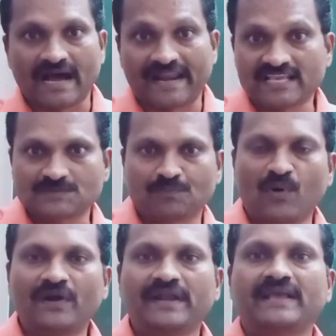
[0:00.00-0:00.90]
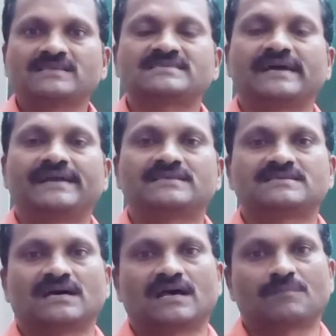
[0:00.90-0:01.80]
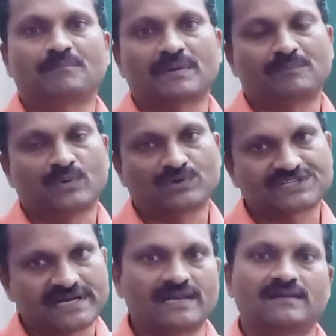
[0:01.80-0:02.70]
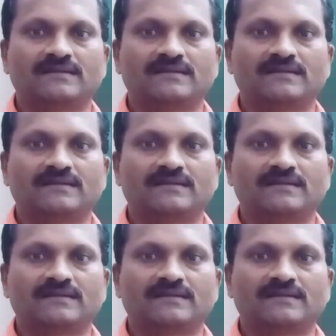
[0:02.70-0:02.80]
Corresponding sides are proportional.